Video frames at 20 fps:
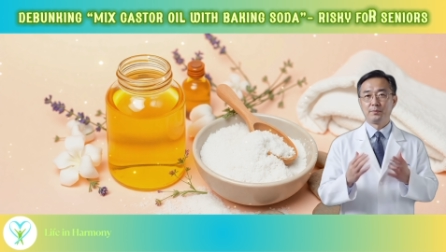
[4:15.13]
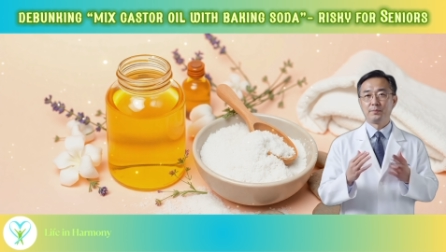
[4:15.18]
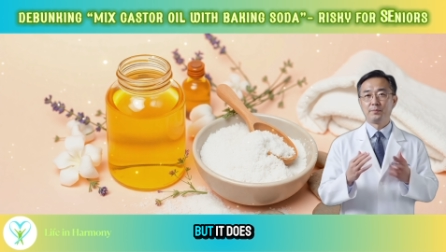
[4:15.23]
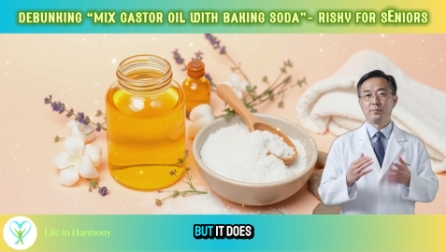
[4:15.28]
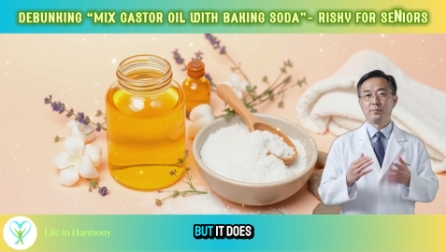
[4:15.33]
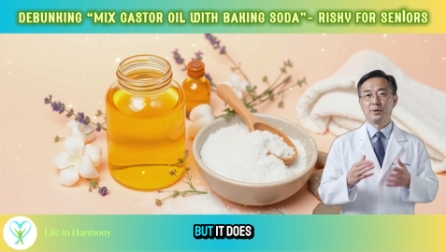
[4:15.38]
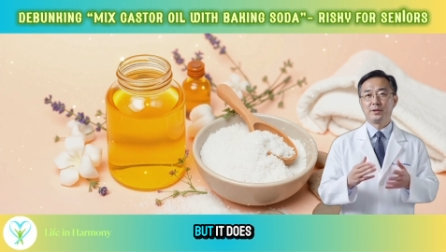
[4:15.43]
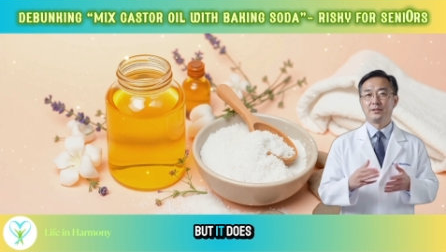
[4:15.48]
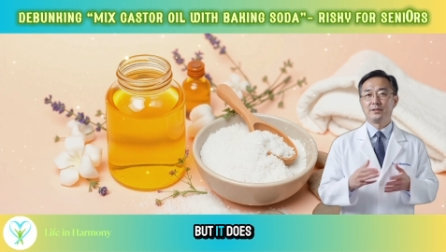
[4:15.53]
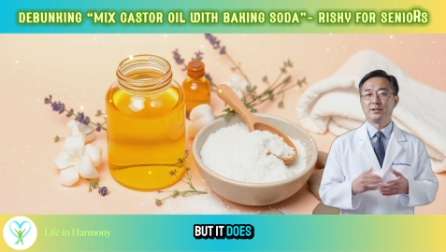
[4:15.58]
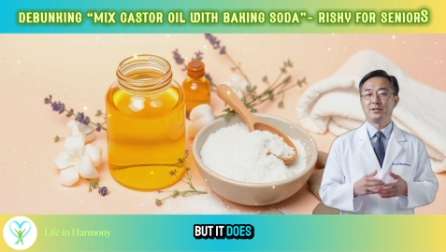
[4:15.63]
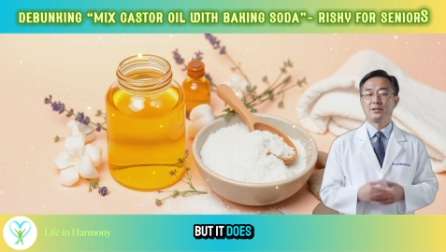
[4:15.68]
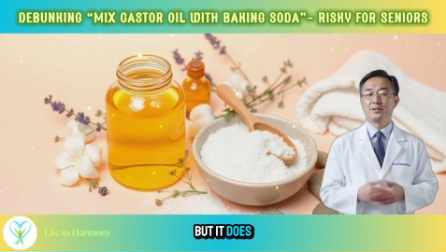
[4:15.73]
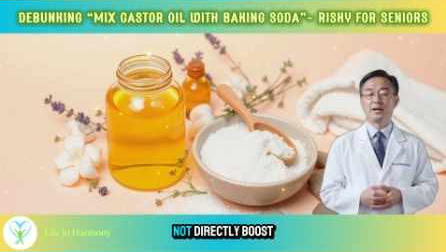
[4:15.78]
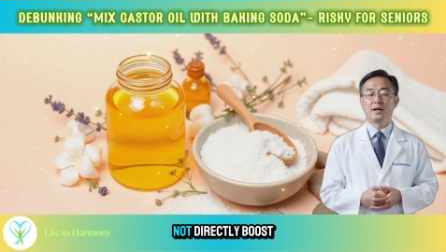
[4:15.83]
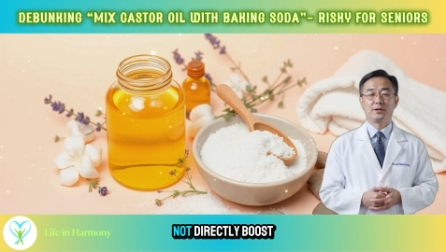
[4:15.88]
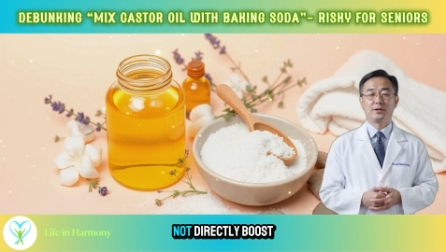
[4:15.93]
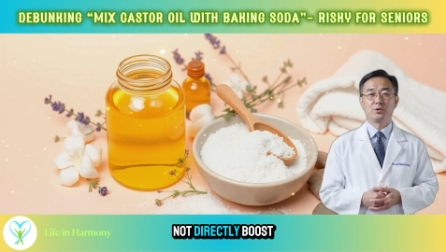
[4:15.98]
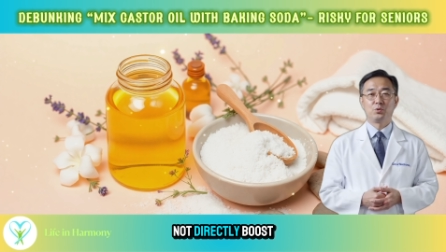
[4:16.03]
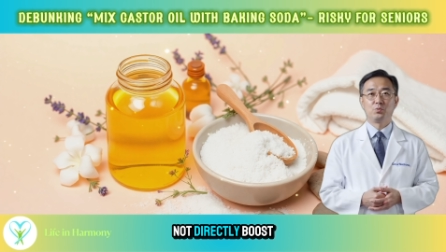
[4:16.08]
But it does
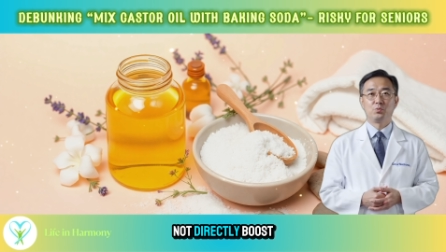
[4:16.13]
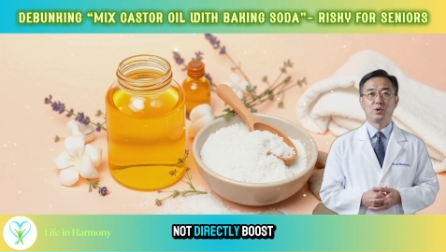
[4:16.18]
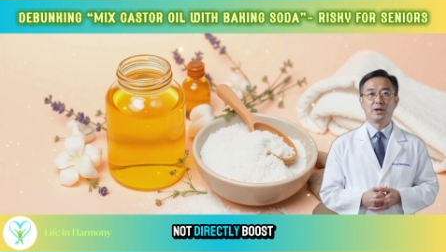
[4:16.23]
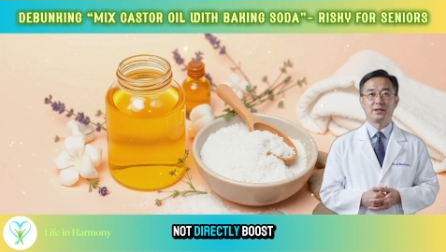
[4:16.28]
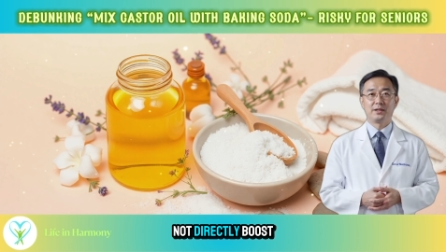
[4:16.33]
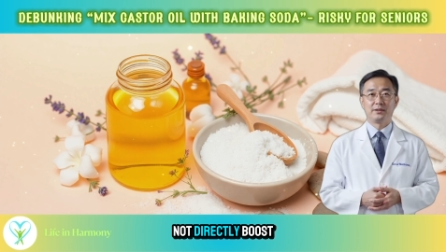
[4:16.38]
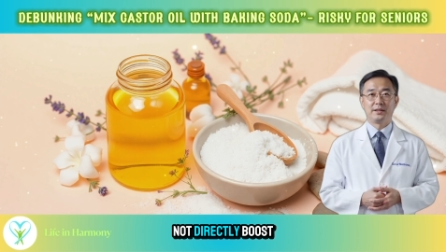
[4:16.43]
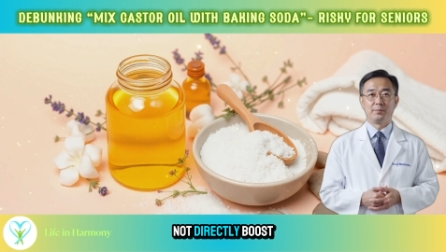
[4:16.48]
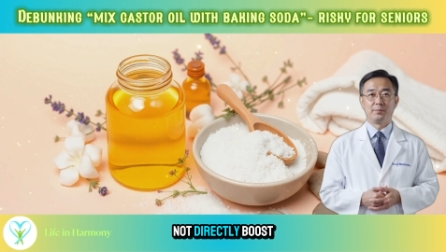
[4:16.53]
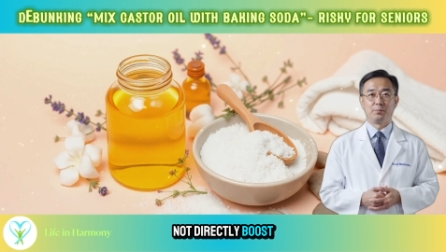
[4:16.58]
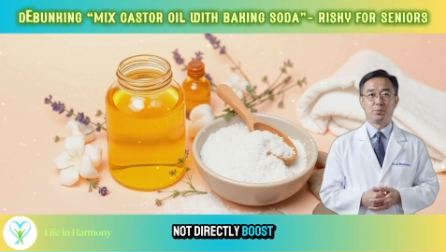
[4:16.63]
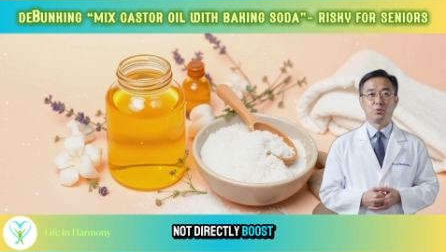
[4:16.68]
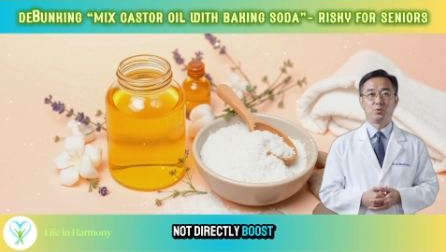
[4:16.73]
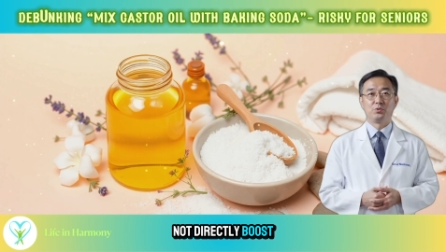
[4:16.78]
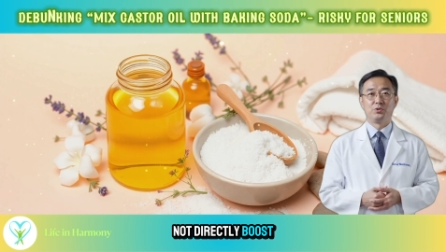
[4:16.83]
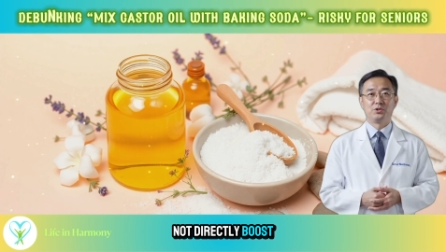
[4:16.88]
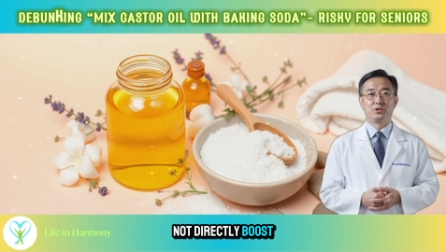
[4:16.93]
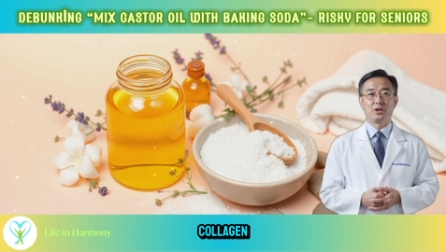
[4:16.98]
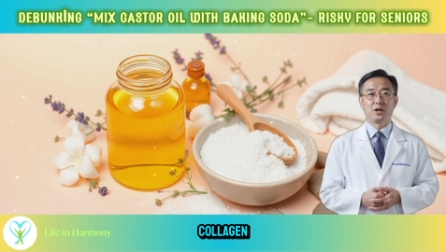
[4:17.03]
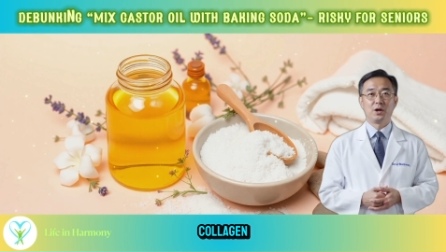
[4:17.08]
not directly
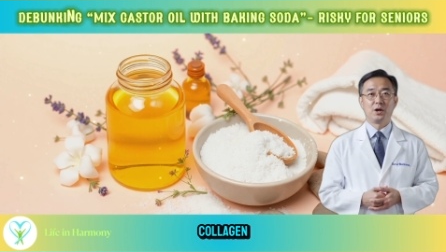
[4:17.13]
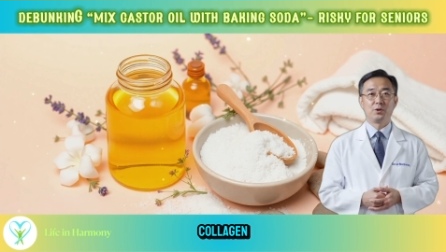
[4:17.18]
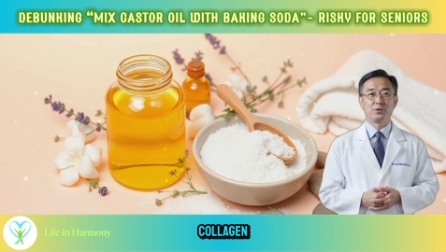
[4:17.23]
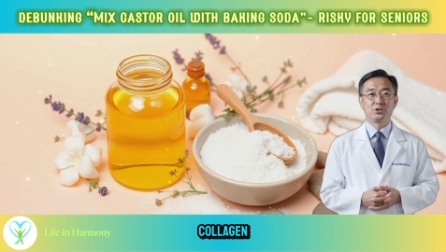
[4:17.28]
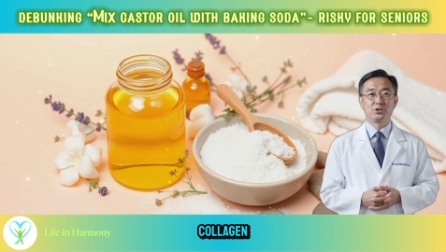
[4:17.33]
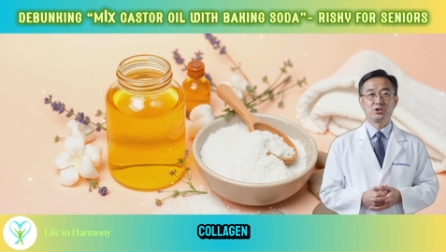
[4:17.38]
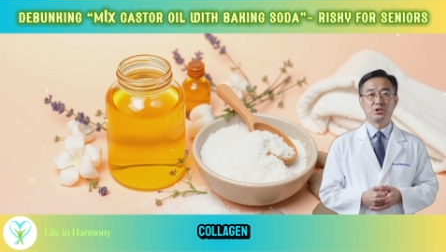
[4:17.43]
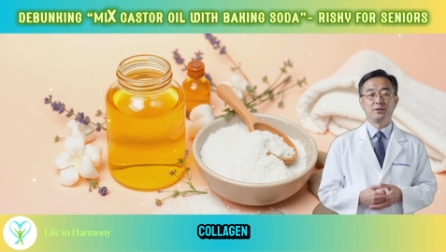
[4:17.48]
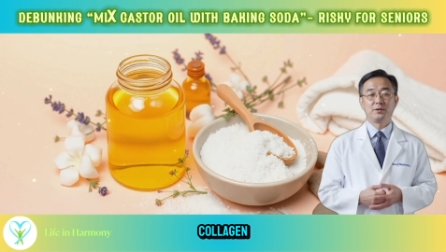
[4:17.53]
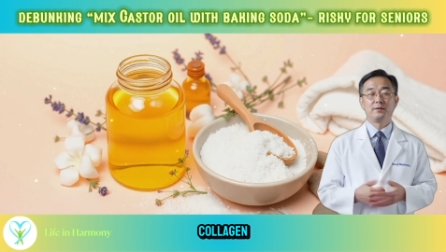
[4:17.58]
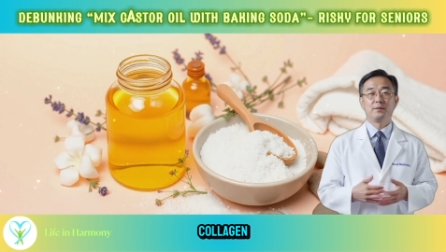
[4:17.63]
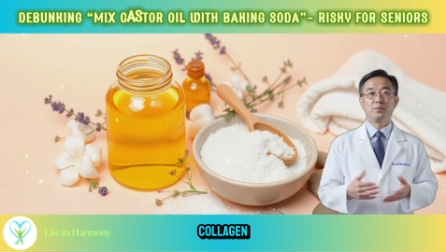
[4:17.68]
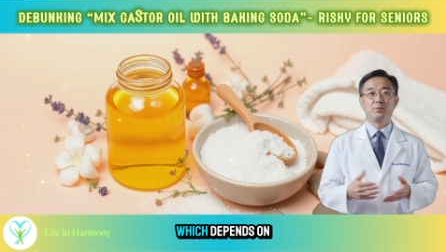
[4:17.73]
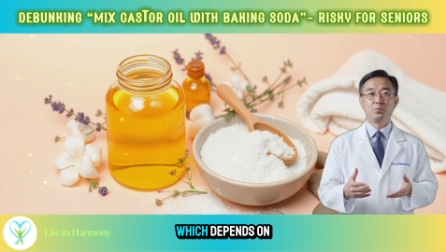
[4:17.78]
boost collagen,